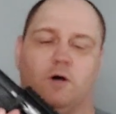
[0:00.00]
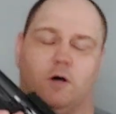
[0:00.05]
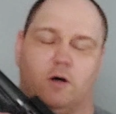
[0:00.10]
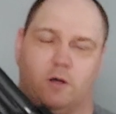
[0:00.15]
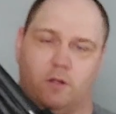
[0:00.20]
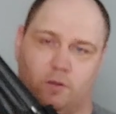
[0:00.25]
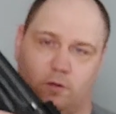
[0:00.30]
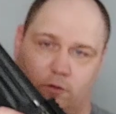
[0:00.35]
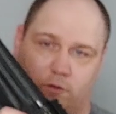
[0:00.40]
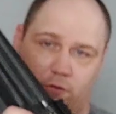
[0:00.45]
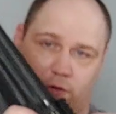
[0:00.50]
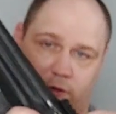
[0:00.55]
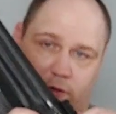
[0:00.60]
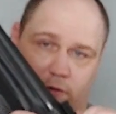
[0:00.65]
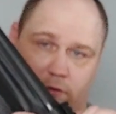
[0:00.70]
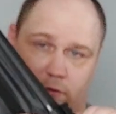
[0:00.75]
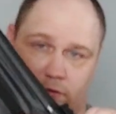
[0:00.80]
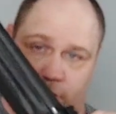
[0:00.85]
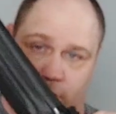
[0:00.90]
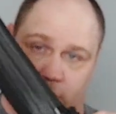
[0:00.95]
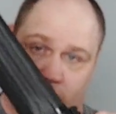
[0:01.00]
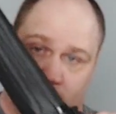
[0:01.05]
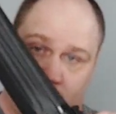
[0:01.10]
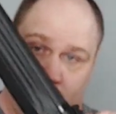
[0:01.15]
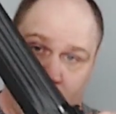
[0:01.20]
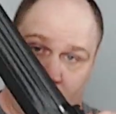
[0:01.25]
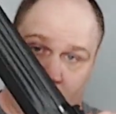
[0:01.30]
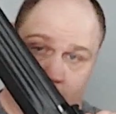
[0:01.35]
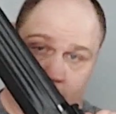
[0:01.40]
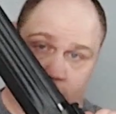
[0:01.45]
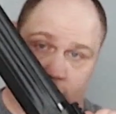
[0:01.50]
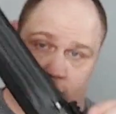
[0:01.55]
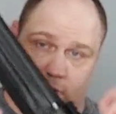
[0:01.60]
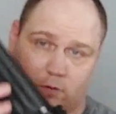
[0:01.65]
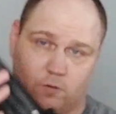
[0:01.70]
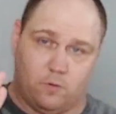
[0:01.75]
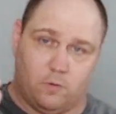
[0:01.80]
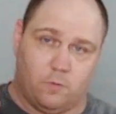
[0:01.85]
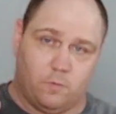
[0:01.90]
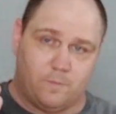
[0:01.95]
on the Gen 2.
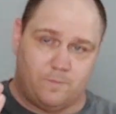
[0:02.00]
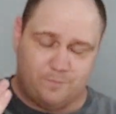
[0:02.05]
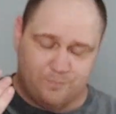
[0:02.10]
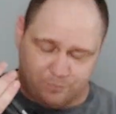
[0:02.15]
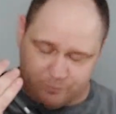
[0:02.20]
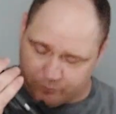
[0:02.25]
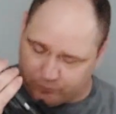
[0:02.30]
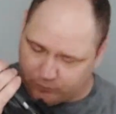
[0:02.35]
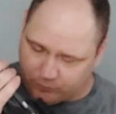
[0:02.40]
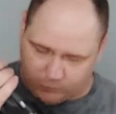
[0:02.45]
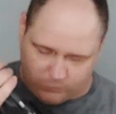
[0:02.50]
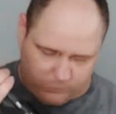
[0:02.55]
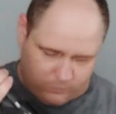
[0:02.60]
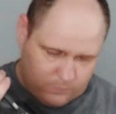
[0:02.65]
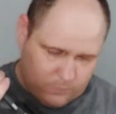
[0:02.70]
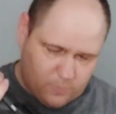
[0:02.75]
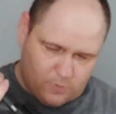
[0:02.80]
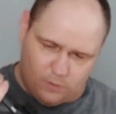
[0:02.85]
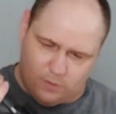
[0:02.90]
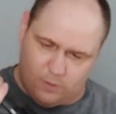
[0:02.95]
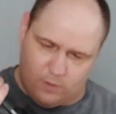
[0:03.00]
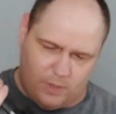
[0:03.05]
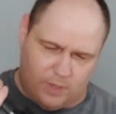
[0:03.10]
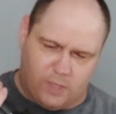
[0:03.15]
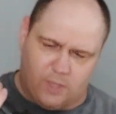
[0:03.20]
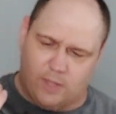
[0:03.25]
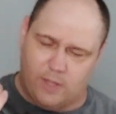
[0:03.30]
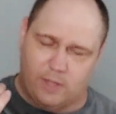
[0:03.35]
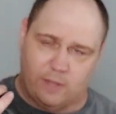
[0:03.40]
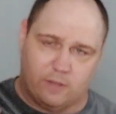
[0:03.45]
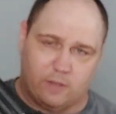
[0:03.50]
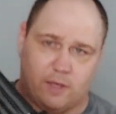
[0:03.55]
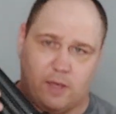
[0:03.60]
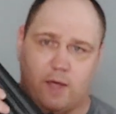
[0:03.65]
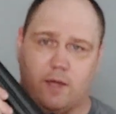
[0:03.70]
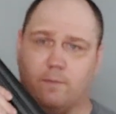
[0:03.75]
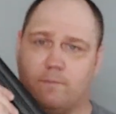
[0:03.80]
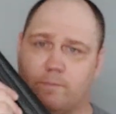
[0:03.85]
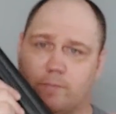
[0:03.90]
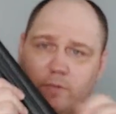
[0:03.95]
So, I like
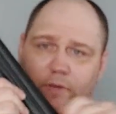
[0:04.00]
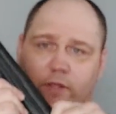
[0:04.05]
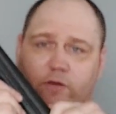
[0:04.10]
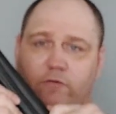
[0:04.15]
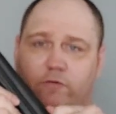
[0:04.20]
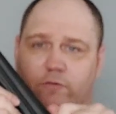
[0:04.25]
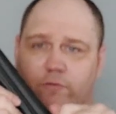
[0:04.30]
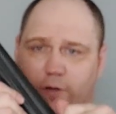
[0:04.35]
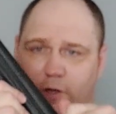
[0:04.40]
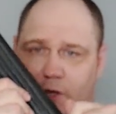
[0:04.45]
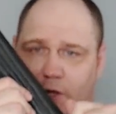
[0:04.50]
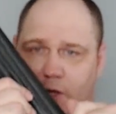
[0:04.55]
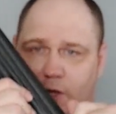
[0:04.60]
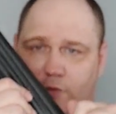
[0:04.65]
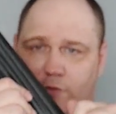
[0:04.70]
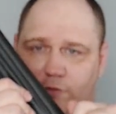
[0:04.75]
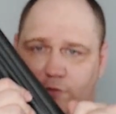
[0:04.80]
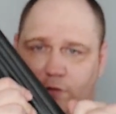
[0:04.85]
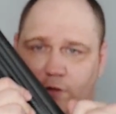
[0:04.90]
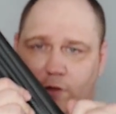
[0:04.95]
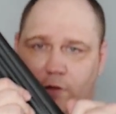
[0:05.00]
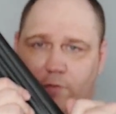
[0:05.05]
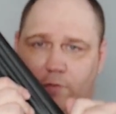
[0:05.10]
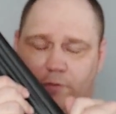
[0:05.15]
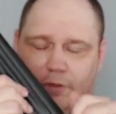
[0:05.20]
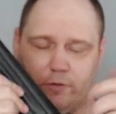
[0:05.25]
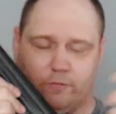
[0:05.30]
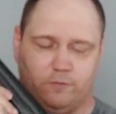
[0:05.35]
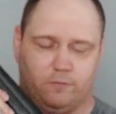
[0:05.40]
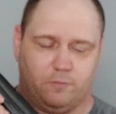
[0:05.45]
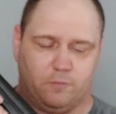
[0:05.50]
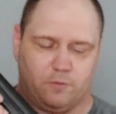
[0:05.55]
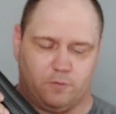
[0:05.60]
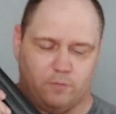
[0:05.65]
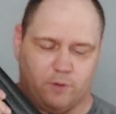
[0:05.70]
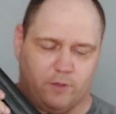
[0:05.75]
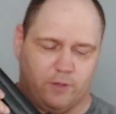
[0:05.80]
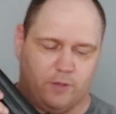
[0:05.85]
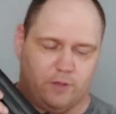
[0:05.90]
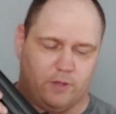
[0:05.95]
that. That's just a nice solid place to put a
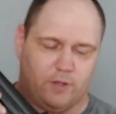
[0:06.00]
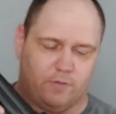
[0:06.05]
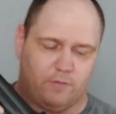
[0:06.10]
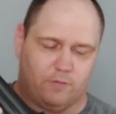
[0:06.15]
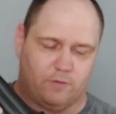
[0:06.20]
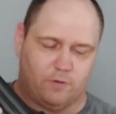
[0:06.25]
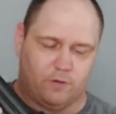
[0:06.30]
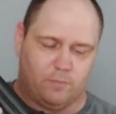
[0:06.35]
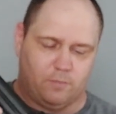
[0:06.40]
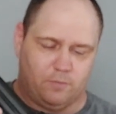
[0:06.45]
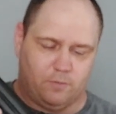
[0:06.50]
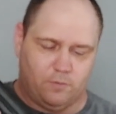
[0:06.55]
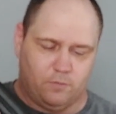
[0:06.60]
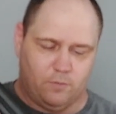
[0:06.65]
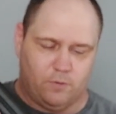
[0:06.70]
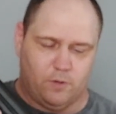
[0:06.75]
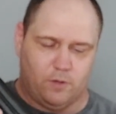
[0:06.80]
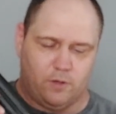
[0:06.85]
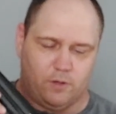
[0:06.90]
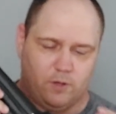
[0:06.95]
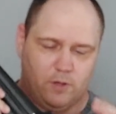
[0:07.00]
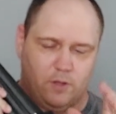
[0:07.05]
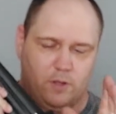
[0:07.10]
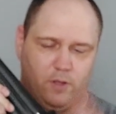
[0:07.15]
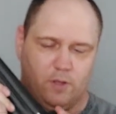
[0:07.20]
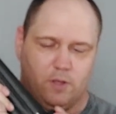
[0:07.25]
red dot if you're going to put one.